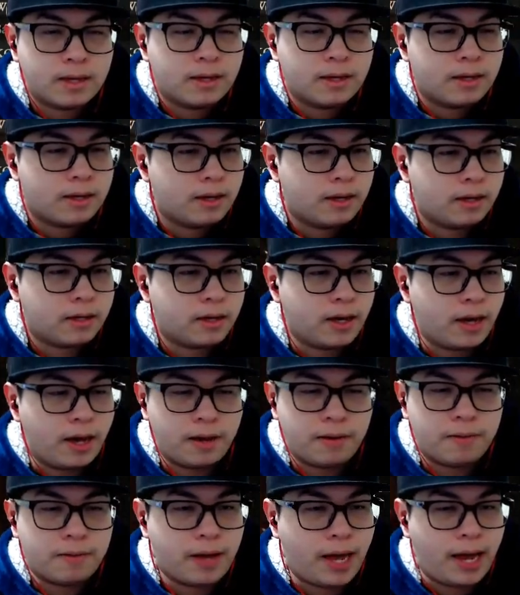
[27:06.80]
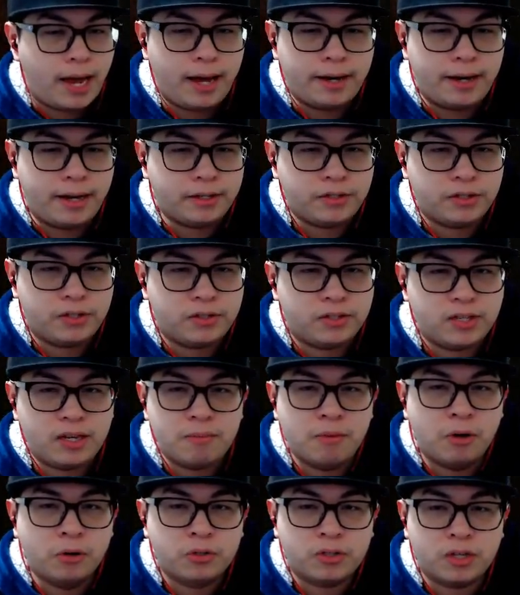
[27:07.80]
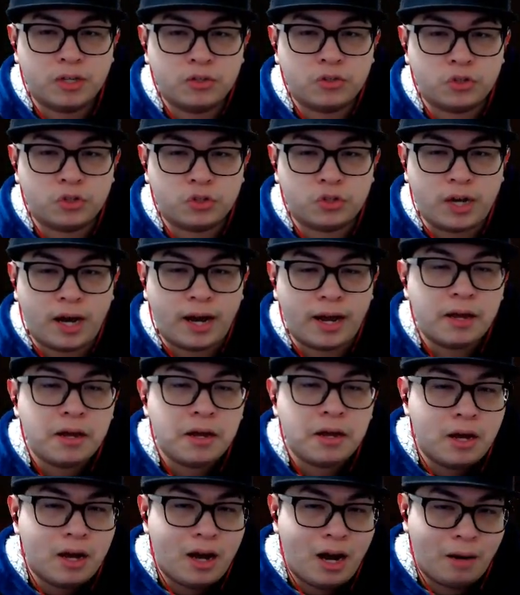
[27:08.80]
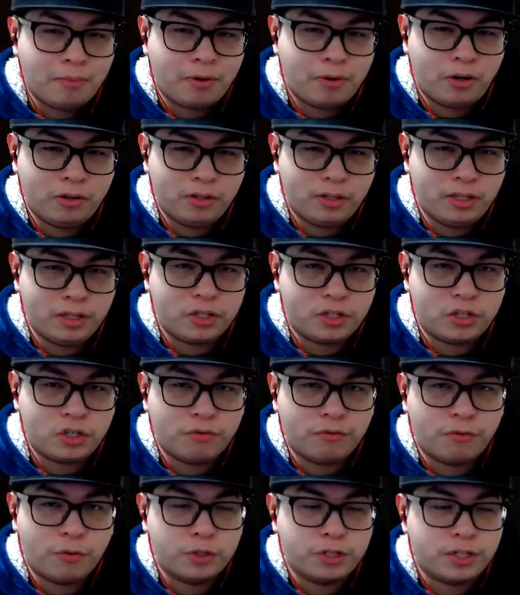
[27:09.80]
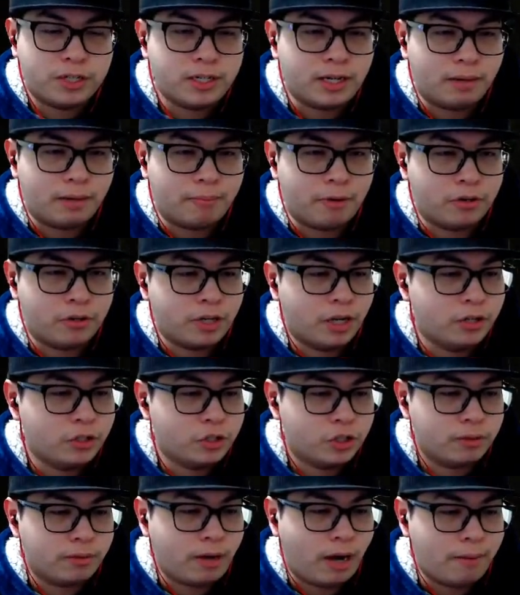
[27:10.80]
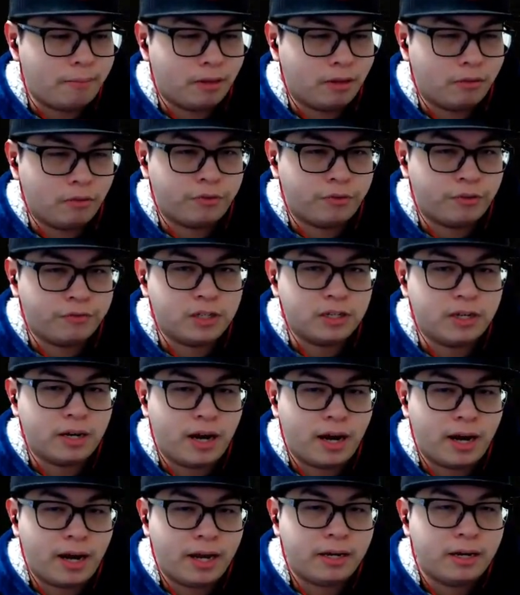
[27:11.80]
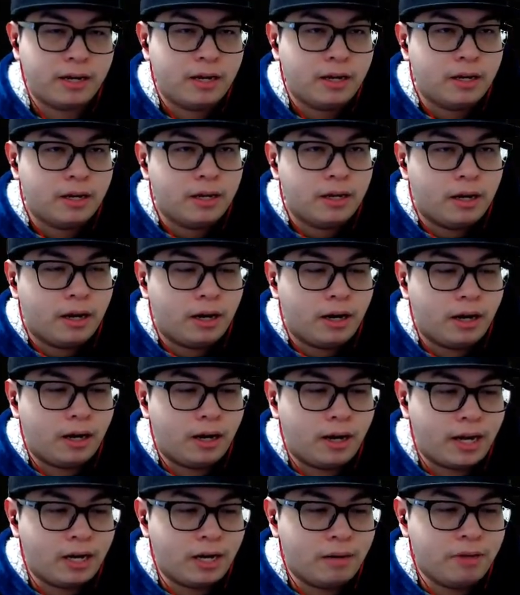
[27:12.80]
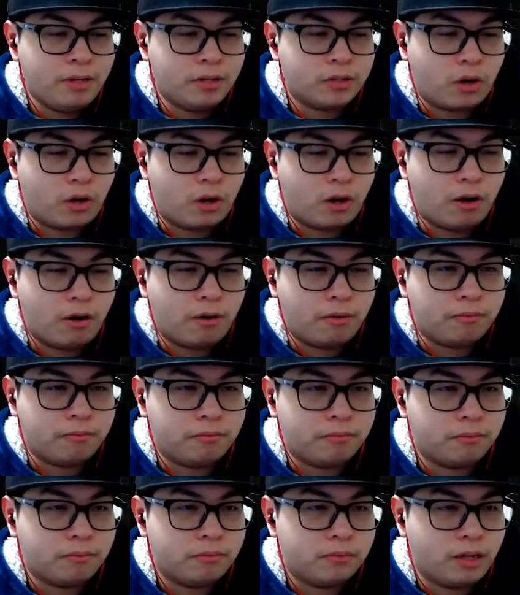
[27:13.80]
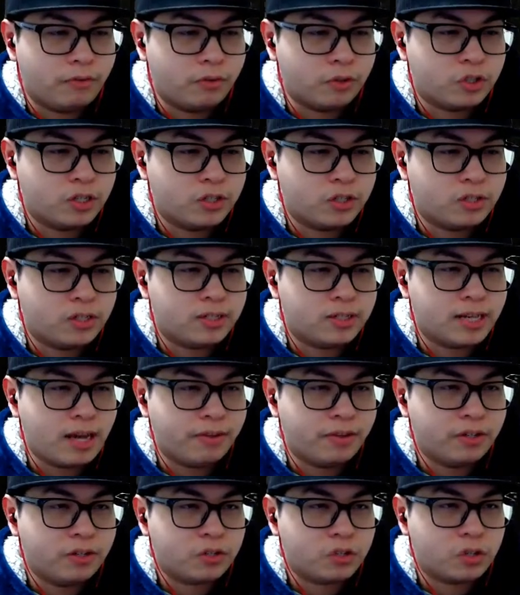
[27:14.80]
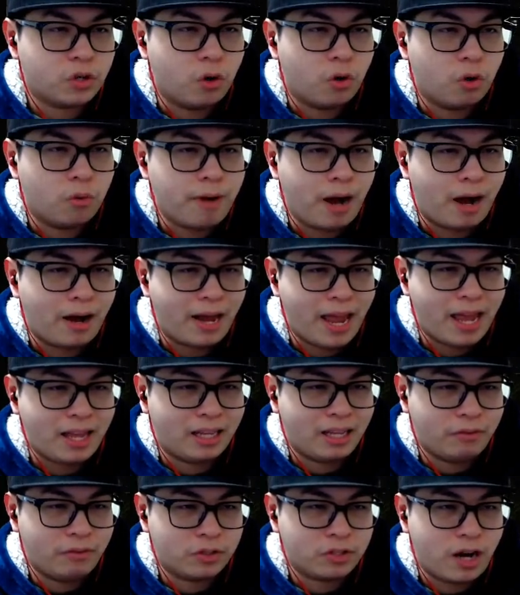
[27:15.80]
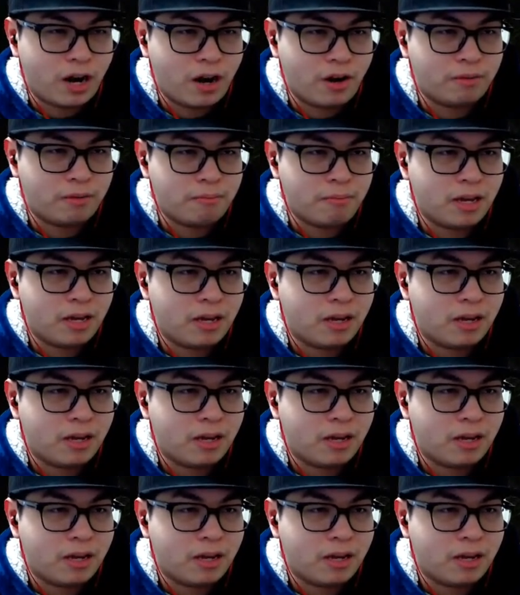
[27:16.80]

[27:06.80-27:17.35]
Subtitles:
Okay, and as you can see, most things just die. I'm currently in a tier 14 Nightmare Dungeon. I'm level 59. Enemies are level 67, so about 8 levels higher than me.